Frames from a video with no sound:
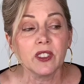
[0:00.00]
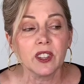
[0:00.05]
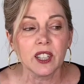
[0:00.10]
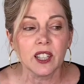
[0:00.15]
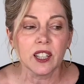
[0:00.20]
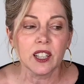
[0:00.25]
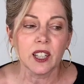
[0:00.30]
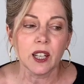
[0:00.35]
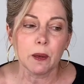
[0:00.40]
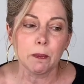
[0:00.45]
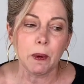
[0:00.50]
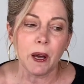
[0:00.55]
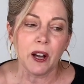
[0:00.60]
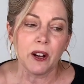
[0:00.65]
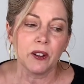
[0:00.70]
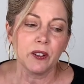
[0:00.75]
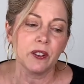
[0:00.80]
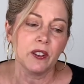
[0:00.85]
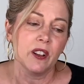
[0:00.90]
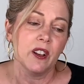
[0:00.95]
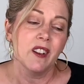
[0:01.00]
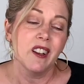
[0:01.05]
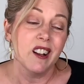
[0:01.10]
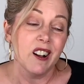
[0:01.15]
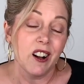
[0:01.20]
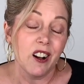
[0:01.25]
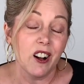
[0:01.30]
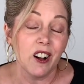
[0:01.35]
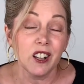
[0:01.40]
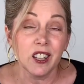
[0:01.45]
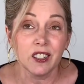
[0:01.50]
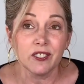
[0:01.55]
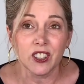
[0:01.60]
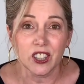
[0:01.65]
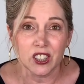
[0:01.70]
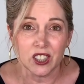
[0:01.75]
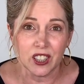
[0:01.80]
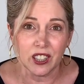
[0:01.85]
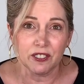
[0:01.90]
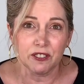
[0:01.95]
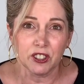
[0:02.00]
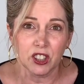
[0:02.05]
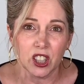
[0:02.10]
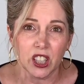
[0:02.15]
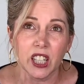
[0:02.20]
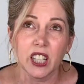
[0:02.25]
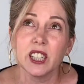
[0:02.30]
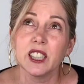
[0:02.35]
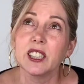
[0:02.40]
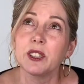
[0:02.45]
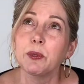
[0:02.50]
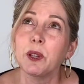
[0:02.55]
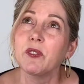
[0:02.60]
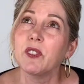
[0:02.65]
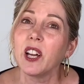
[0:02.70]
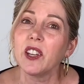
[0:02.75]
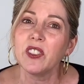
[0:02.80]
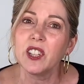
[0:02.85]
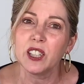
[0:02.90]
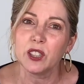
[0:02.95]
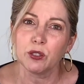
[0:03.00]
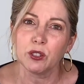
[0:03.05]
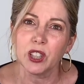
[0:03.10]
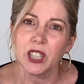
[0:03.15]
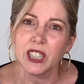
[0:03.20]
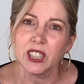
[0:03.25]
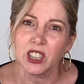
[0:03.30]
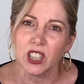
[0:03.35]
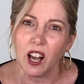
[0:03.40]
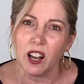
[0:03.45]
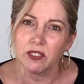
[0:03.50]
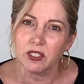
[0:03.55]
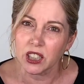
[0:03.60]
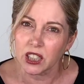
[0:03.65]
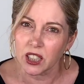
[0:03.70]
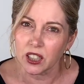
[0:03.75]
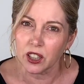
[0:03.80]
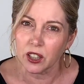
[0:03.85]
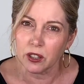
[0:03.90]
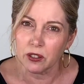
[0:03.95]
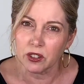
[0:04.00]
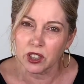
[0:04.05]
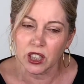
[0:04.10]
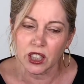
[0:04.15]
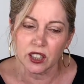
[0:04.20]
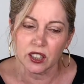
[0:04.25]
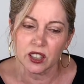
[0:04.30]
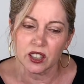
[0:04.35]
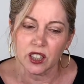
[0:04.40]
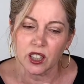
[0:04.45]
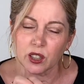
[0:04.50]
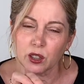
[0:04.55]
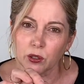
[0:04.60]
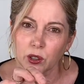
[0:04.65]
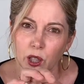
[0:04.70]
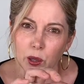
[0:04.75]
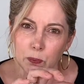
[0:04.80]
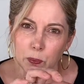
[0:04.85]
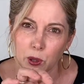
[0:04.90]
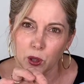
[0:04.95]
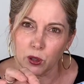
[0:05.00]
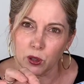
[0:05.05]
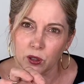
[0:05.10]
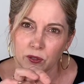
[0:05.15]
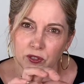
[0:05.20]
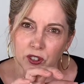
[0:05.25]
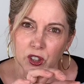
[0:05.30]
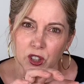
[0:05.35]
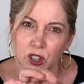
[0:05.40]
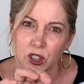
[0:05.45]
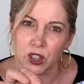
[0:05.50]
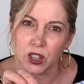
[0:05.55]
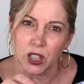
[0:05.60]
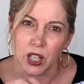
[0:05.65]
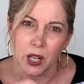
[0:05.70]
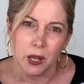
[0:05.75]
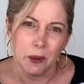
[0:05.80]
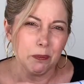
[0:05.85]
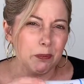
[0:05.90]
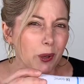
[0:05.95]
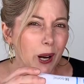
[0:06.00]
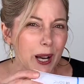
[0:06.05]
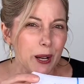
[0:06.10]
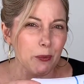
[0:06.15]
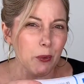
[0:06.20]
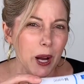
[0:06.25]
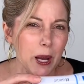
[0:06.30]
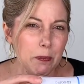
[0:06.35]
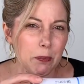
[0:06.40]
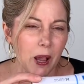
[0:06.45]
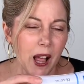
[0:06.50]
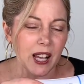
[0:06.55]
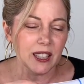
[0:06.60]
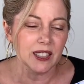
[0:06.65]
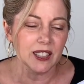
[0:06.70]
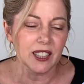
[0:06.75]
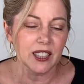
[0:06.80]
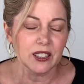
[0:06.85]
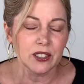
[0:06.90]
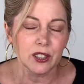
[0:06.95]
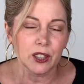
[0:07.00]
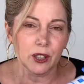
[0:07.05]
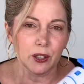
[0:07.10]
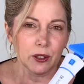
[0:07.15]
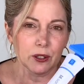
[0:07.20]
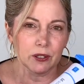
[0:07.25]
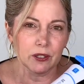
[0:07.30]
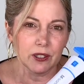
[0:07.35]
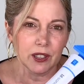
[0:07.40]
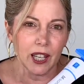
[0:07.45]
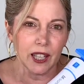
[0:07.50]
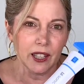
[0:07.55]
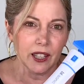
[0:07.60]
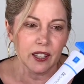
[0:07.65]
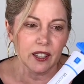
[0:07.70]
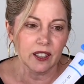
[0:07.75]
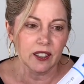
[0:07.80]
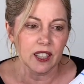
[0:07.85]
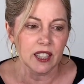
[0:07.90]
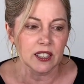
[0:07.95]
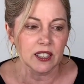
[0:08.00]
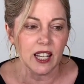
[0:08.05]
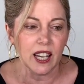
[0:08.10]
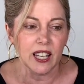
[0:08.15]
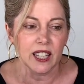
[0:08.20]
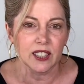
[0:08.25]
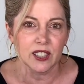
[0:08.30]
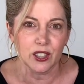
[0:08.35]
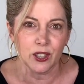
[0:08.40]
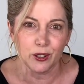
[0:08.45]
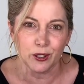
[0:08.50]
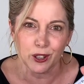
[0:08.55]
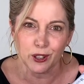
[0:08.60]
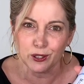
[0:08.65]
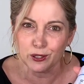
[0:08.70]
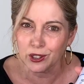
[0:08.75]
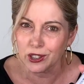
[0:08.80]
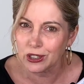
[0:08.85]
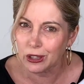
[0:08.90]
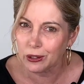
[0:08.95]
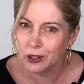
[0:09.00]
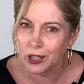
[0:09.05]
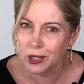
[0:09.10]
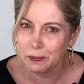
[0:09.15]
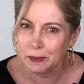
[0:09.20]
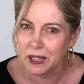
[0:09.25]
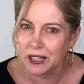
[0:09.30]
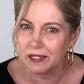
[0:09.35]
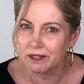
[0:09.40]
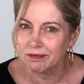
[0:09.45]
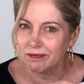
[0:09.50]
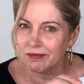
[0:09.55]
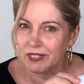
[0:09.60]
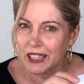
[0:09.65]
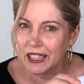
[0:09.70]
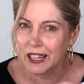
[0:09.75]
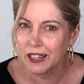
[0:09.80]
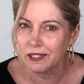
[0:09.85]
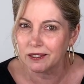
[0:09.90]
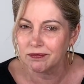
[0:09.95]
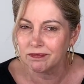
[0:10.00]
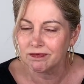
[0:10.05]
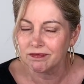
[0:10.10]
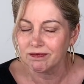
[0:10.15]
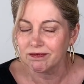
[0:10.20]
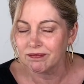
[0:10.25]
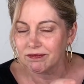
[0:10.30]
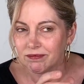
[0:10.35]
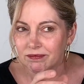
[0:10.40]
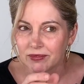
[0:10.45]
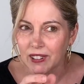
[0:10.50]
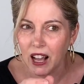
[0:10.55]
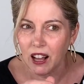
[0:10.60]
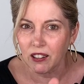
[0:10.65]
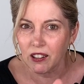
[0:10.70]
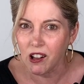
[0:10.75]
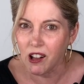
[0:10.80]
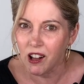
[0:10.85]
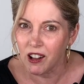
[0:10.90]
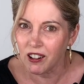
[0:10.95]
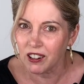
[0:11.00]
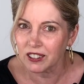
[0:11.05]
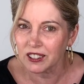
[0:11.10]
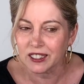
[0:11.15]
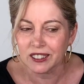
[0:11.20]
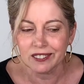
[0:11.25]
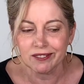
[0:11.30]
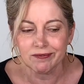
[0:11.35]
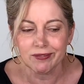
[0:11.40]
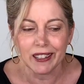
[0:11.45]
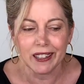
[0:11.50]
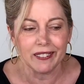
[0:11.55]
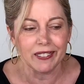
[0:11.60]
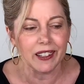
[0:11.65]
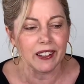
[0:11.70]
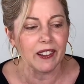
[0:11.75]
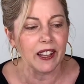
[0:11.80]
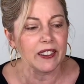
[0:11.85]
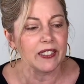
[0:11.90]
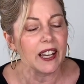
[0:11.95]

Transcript: thing about all of our stuff really is we've got these really soft silicones here and these really beautiful bright white plastics. So take care of these guys. Don't go soaking them in, alcohol or anything like